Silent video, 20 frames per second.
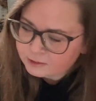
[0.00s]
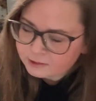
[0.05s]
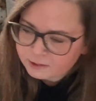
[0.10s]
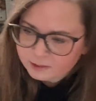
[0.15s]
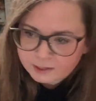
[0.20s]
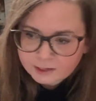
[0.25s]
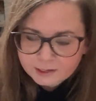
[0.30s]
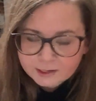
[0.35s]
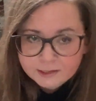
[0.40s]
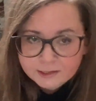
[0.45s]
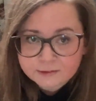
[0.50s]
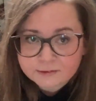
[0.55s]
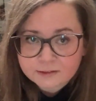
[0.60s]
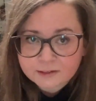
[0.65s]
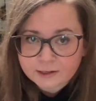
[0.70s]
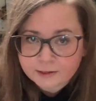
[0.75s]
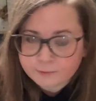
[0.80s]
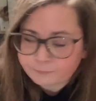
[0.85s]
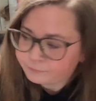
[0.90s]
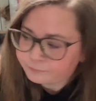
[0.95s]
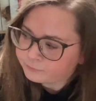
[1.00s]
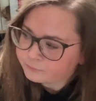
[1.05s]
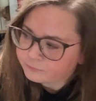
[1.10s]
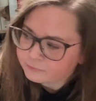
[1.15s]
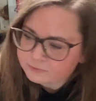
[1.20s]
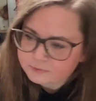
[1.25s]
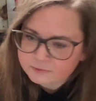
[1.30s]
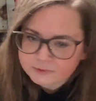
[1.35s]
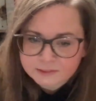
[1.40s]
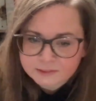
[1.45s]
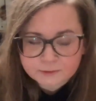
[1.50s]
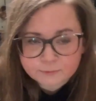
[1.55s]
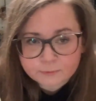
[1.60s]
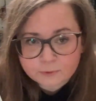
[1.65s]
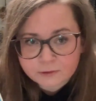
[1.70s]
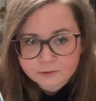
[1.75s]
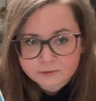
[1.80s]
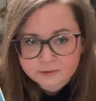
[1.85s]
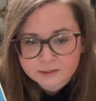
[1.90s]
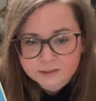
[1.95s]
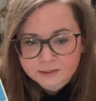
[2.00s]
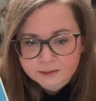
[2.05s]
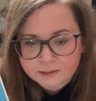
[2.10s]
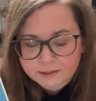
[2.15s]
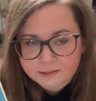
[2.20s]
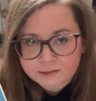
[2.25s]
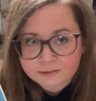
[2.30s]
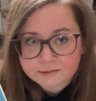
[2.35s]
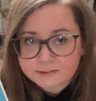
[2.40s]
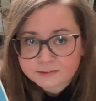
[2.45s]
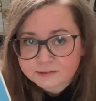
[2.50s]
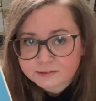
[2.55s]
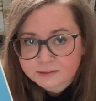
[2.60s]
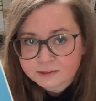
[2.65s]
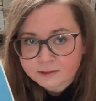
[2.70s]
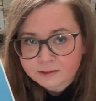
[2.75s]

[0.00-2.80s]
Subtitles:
and this one is